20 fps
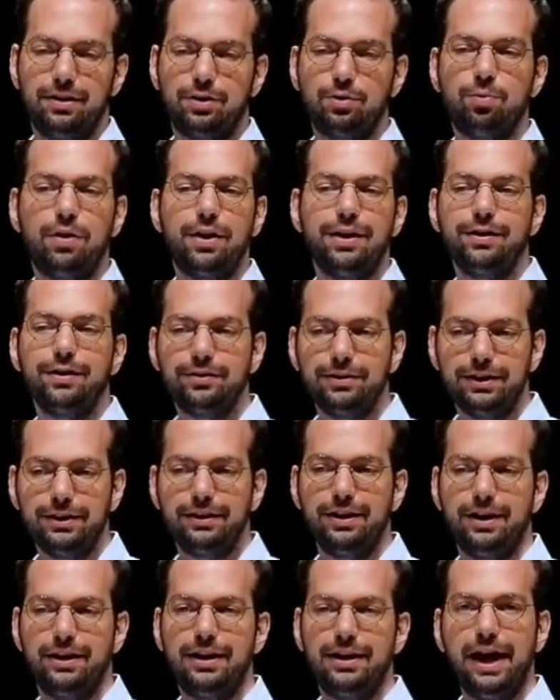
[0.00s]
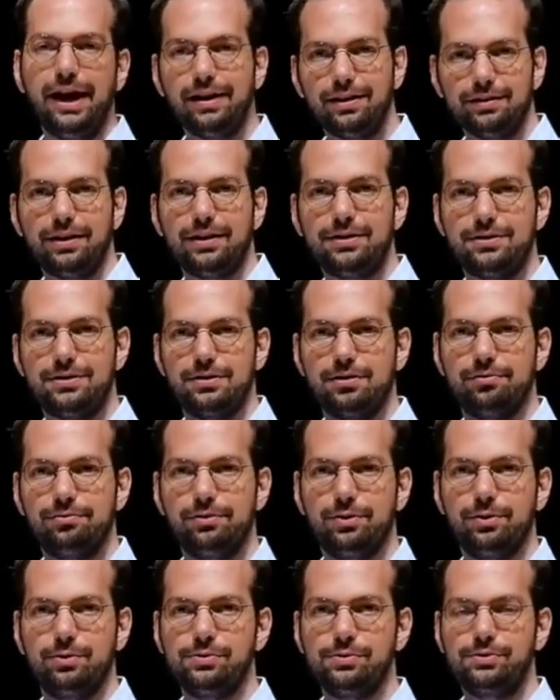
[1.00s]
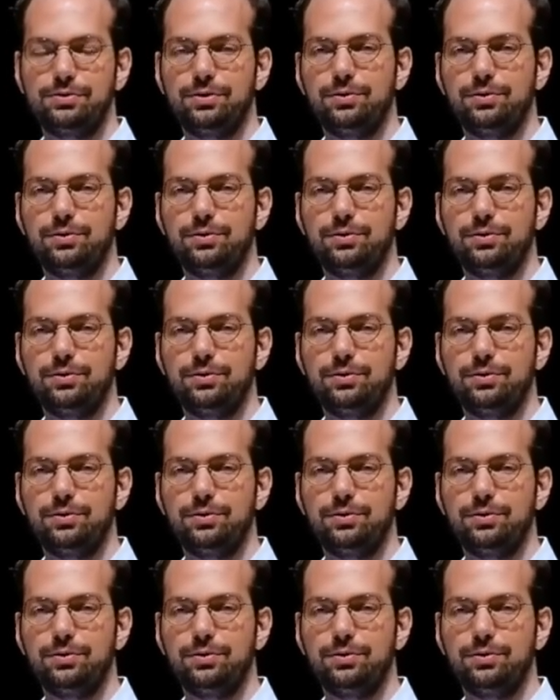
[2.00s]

acquiring and analyzing the phone.